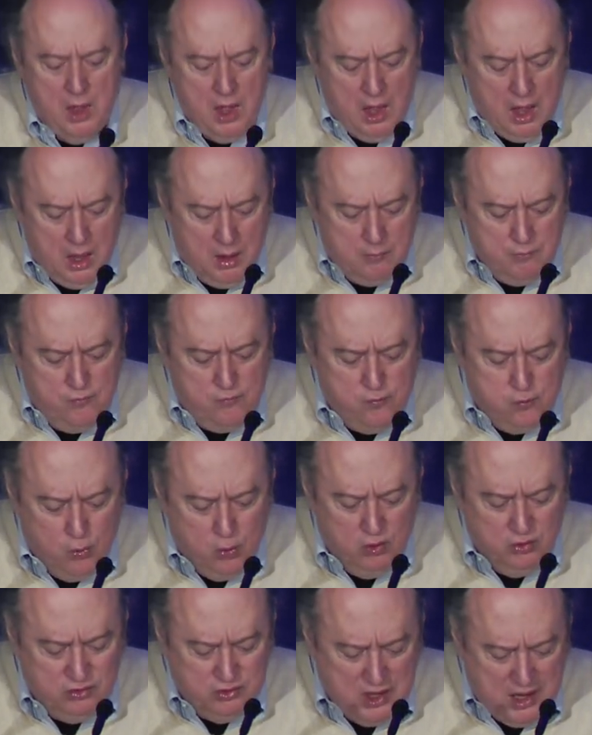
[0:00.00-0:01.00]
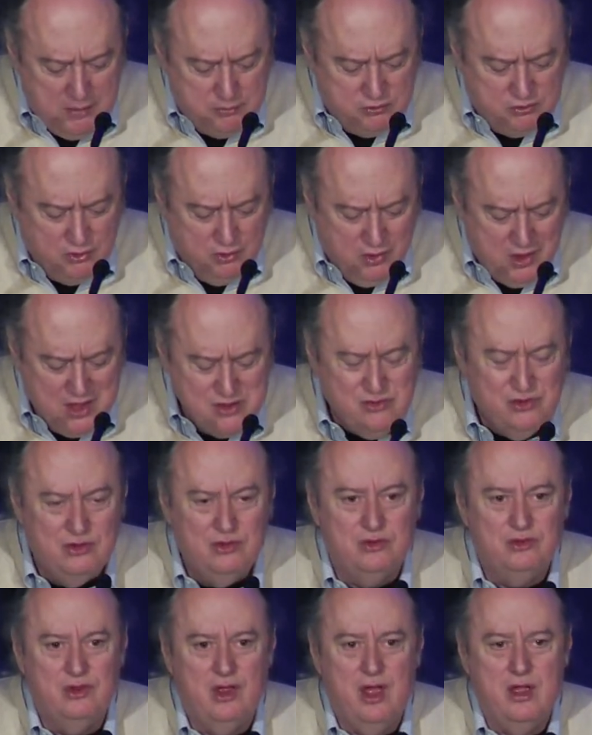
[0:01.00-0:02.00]
um, forced
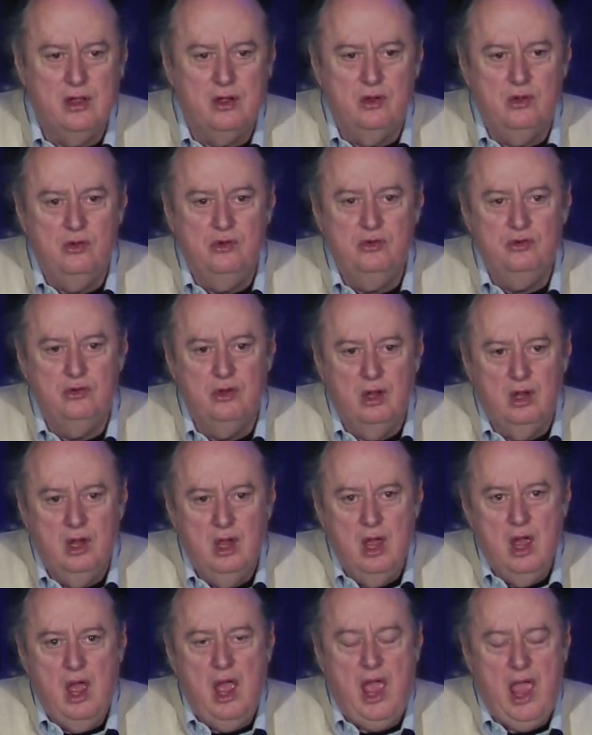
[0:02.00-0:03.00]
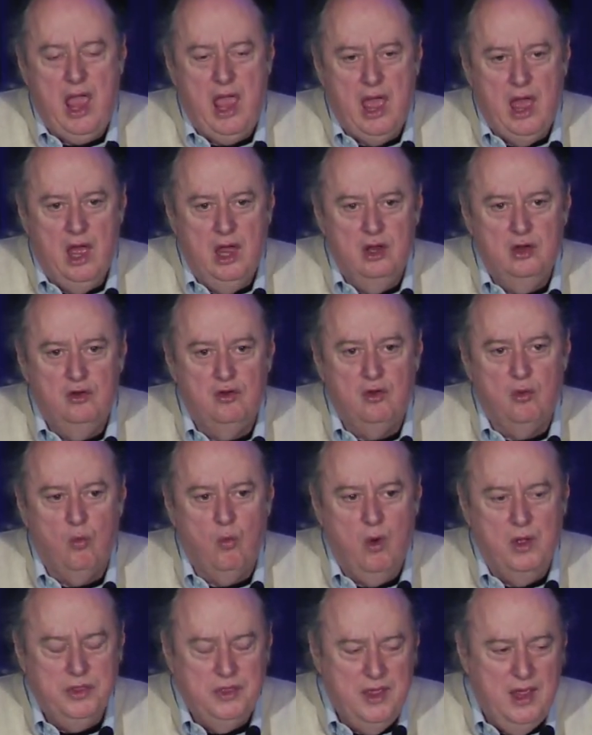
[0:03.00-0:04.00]
obsolescence cycles and
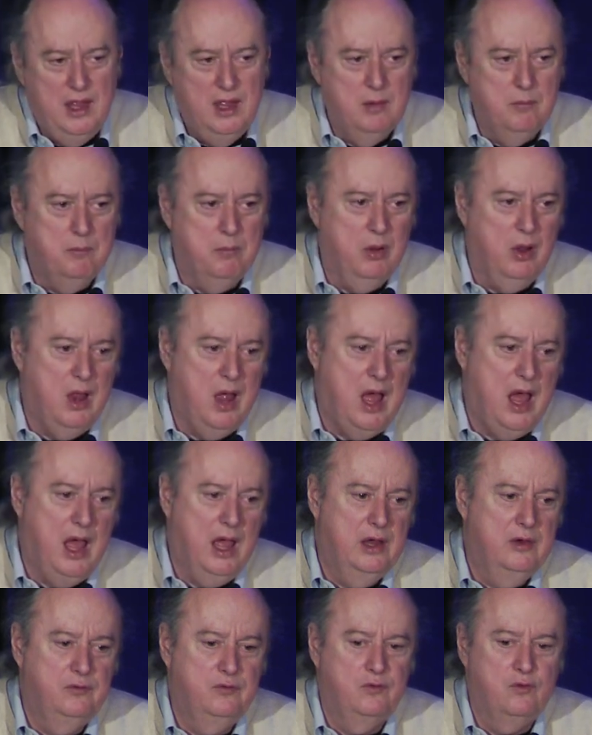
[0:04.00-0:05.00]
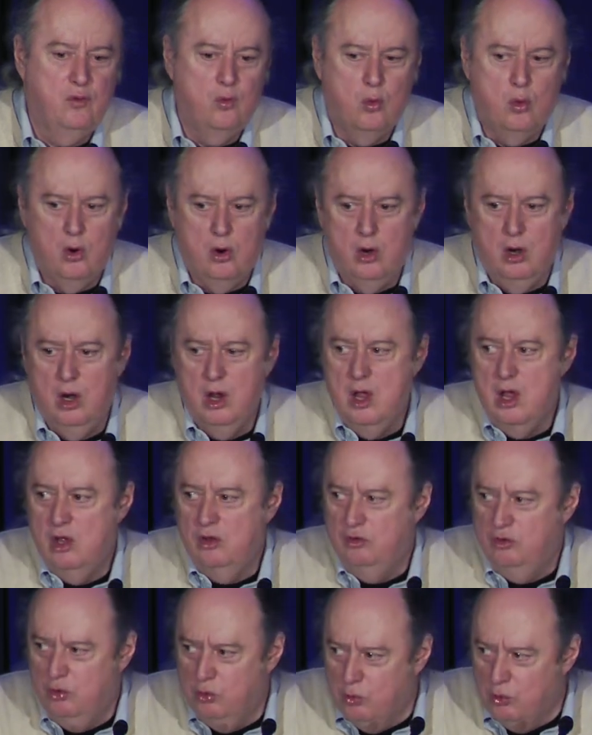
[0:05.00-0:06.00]
what they imply for
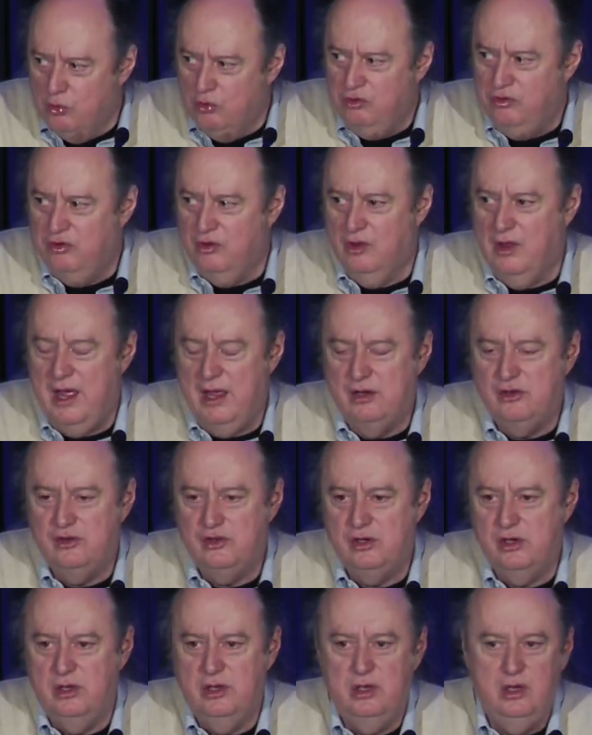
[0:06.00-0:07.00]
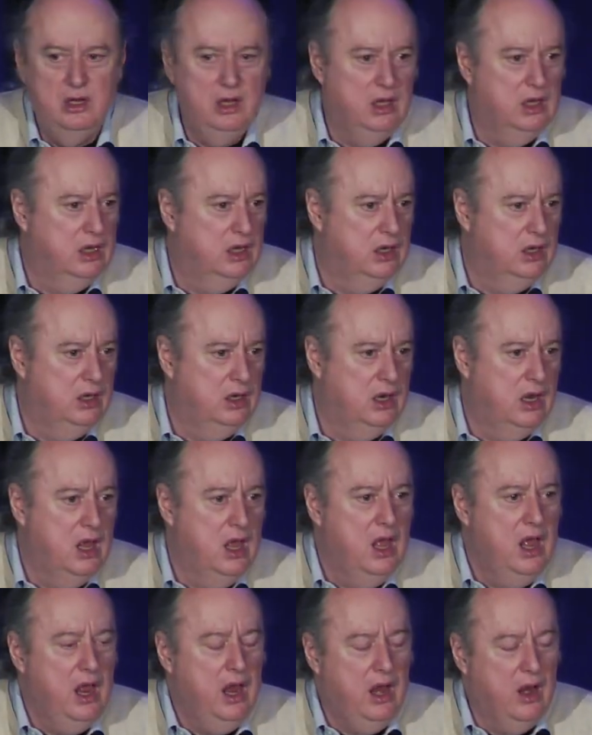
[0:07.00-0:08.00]
tool selection in
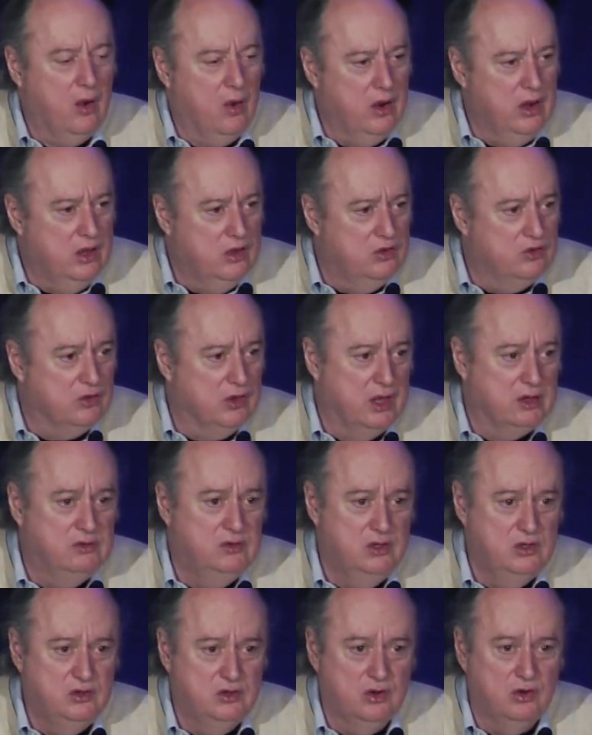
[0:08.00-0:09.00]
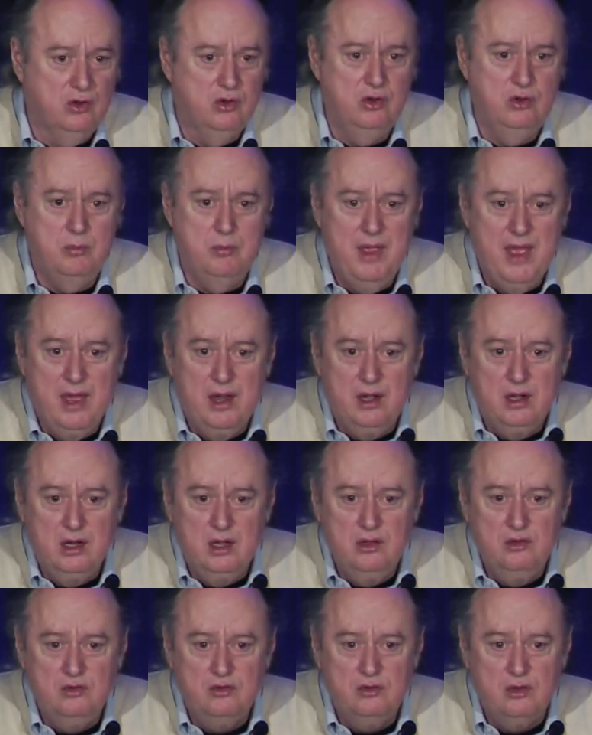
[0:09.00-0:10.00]
areas like digital
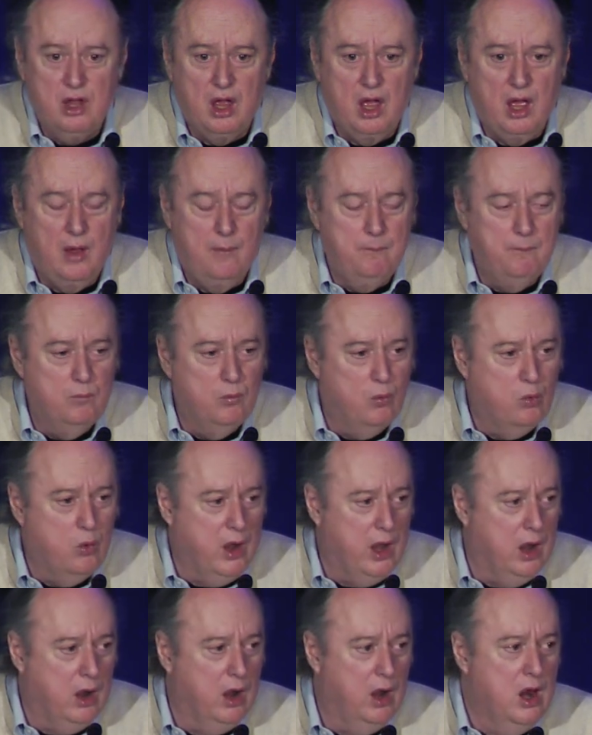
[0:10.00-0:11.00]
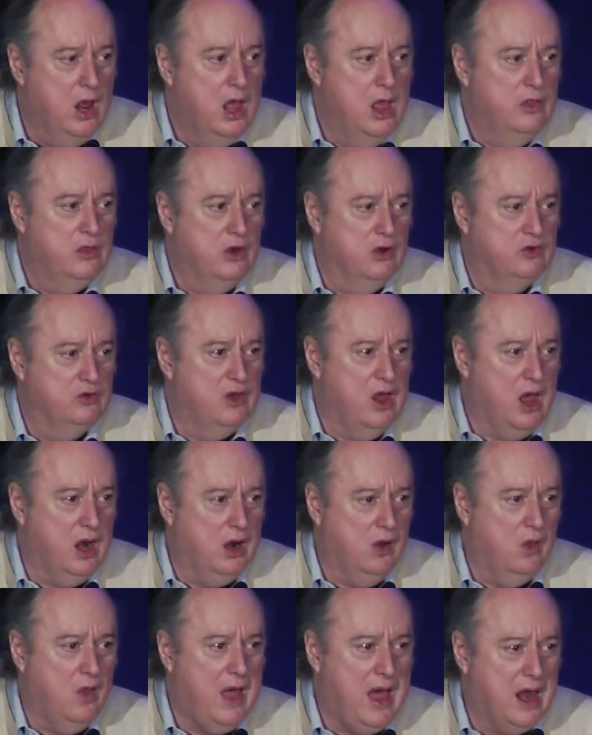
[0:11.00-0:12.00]
humanities, um, where there's not
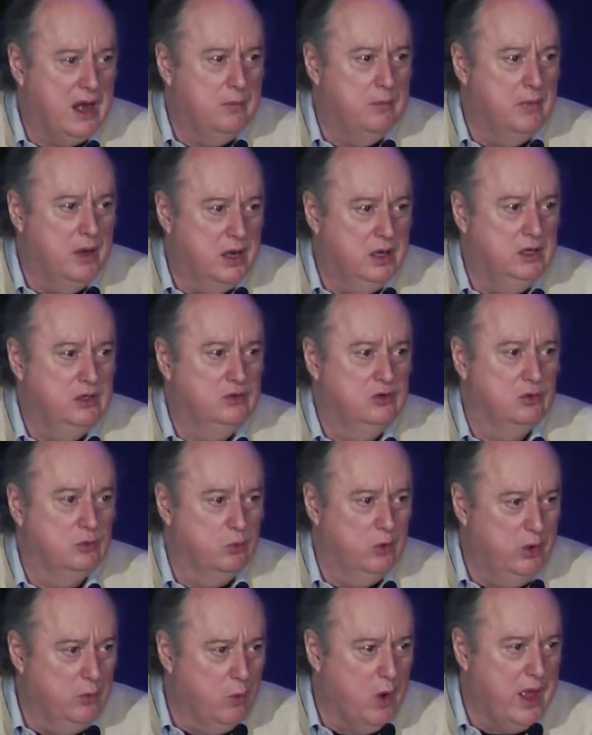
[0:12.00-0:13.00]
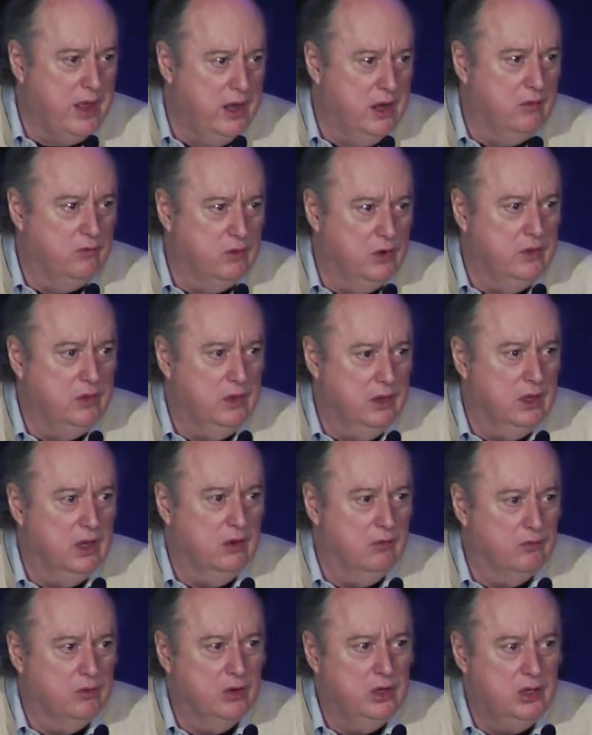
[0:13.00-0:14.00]
a lot of money to rewrite everything
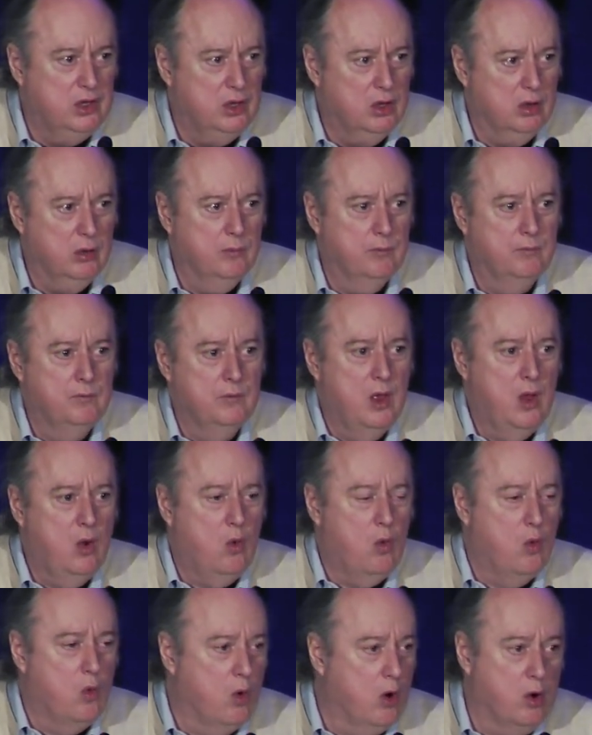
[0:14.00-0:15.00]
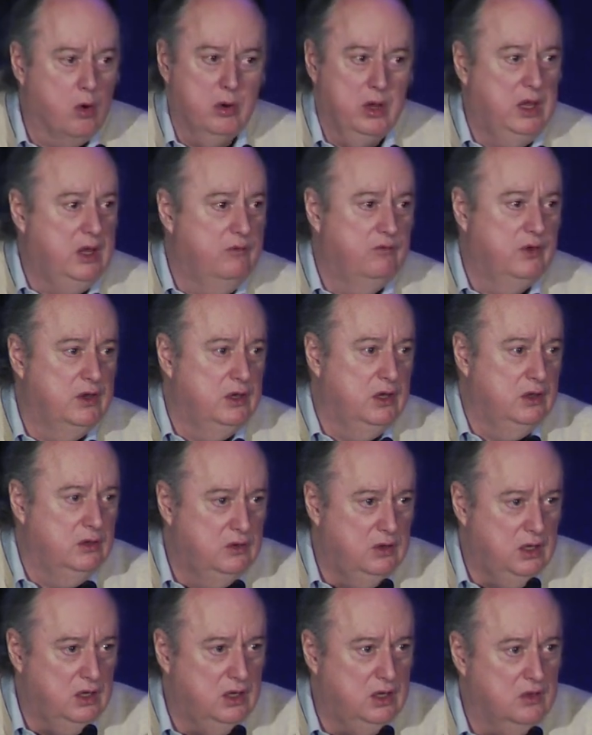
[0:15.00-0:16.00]
every year, or even
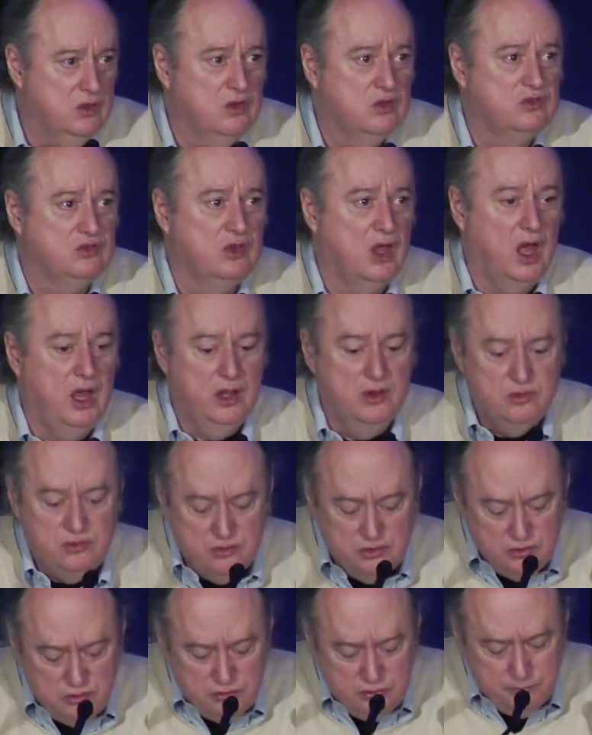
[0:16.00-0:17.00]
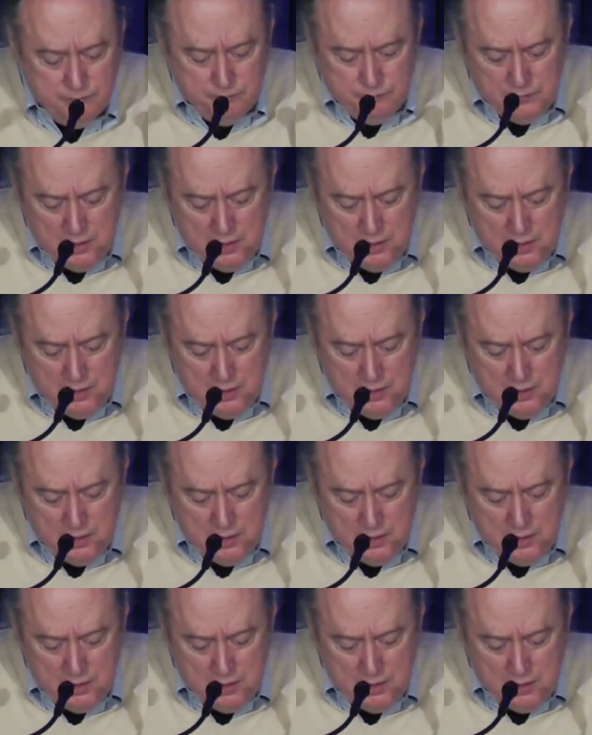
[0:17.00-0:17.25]
indeed in the sciences.